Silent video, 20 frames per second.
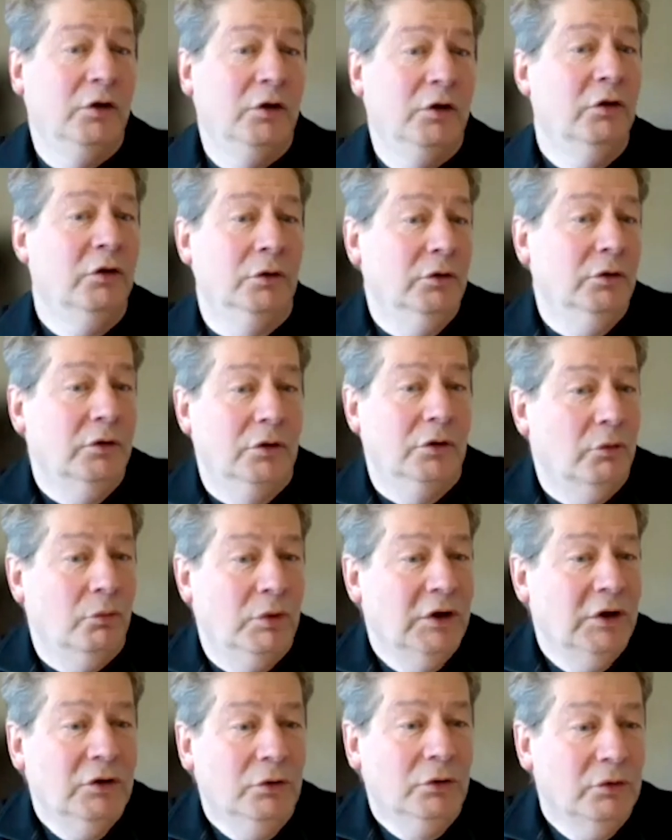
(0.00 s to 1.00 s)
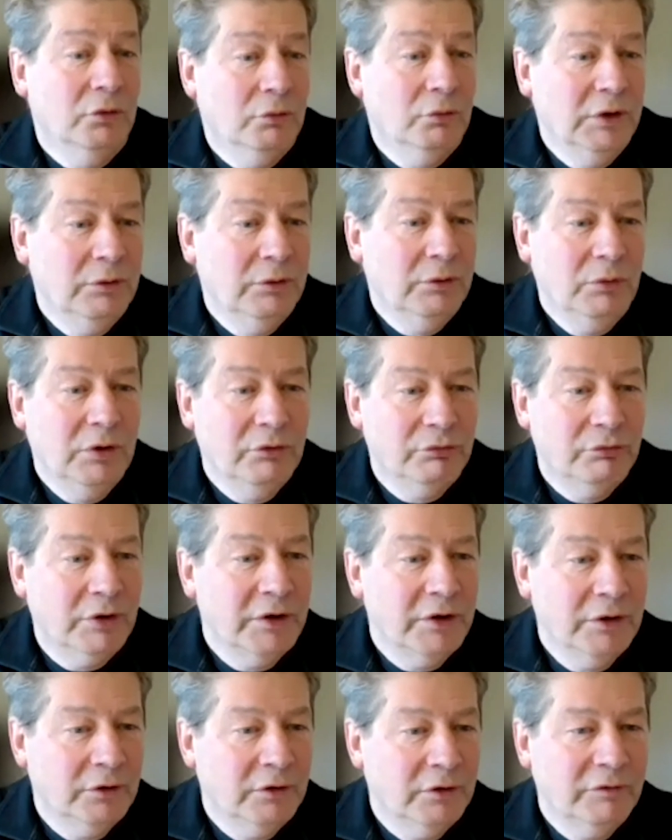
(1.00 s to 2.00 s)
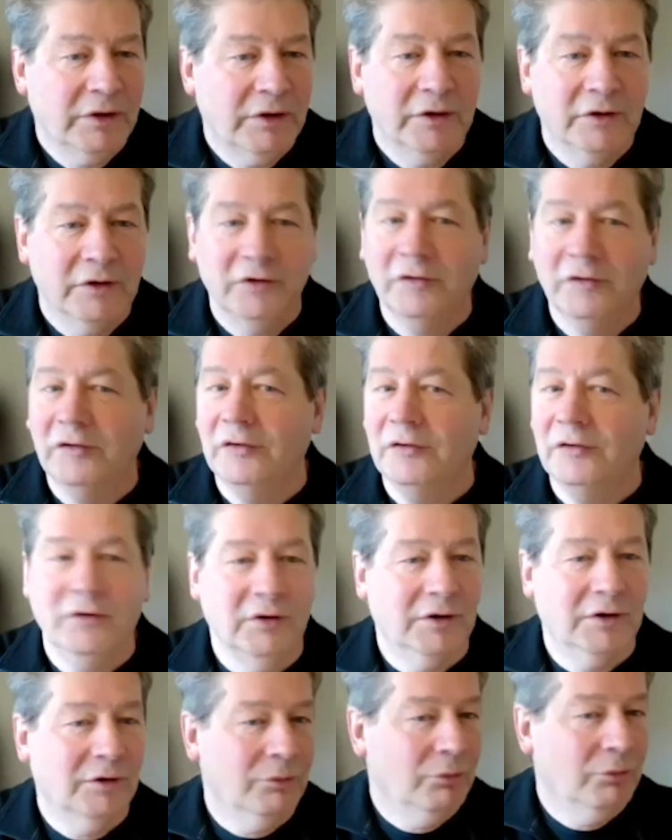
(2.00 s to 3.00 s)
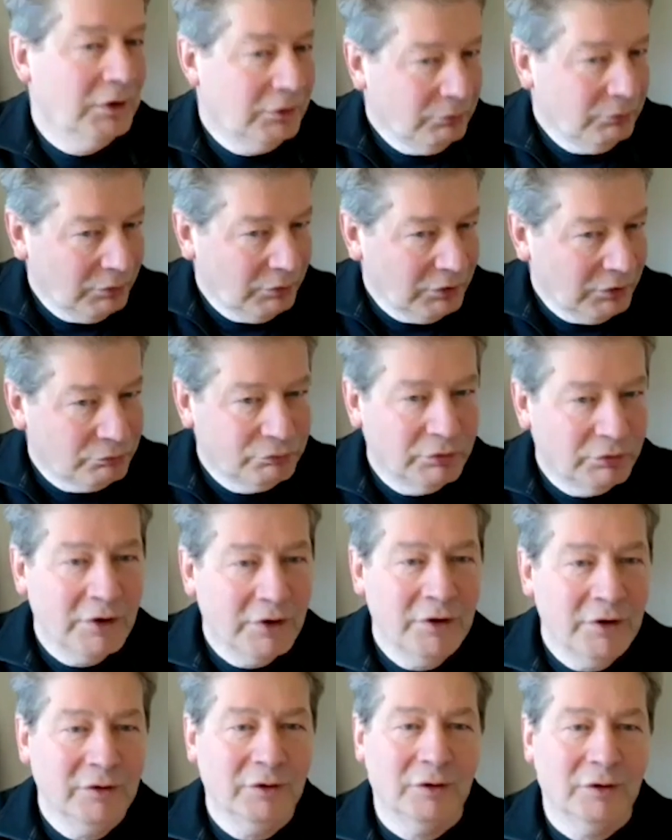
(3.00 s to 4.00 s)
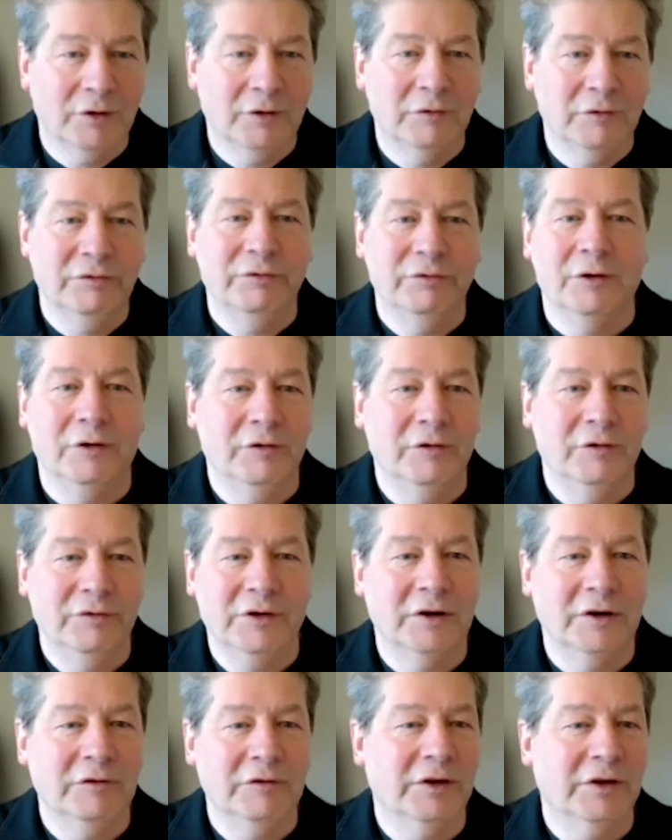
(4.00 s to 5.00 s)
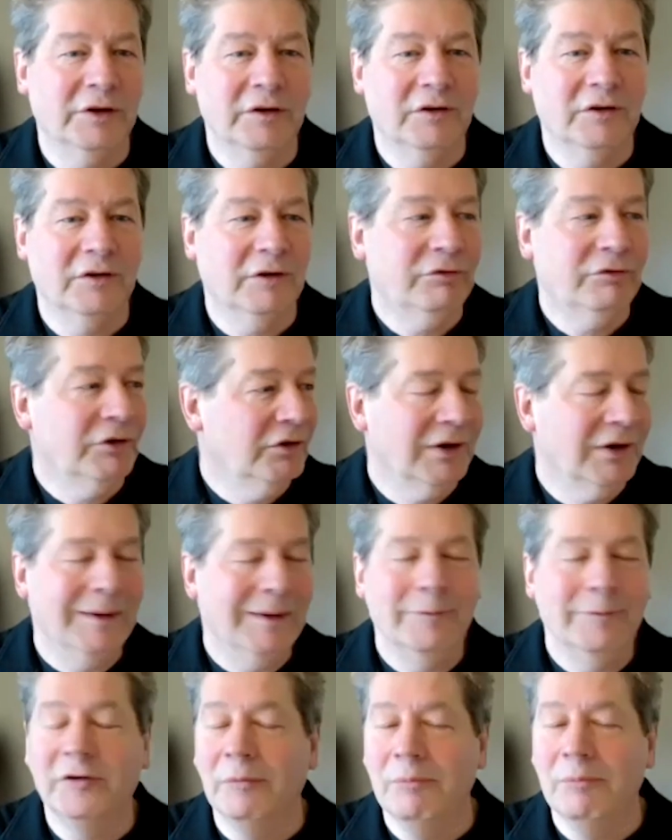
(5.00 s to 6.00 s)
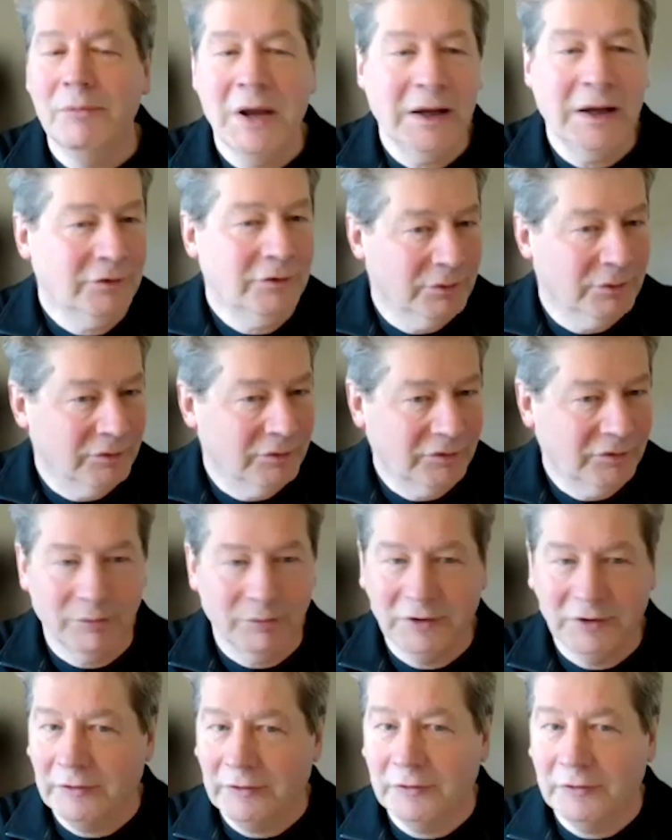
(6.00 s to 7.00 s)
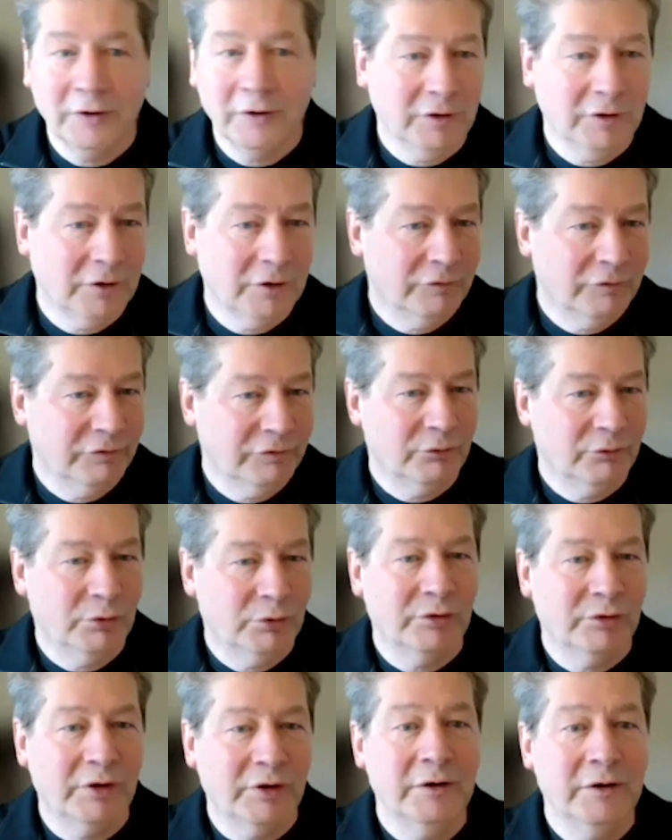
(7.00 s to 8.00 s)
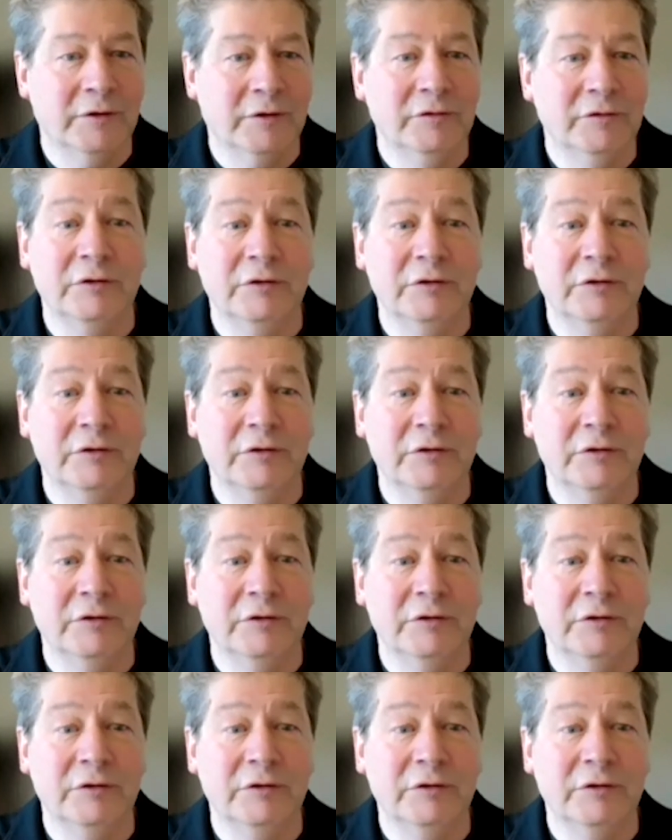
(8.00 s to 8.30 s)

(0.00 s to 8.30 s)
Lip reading: we run out of electricity, we run out of kind of like different types of metals, we run out of